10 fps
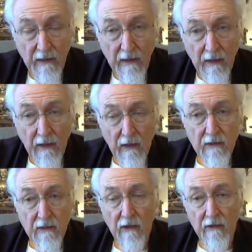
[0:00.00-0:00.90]
So
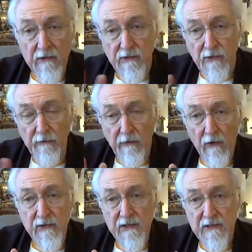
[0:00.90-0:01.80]
there's two
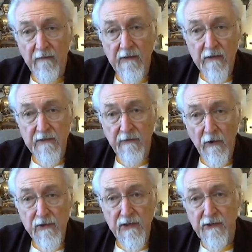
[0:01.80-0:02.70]
versions of it. There's a
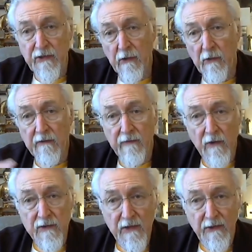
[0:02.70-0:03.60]
version 2 and a
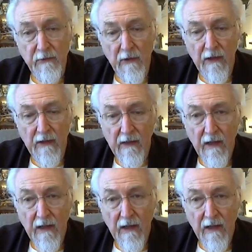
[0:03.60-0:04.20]
version 3.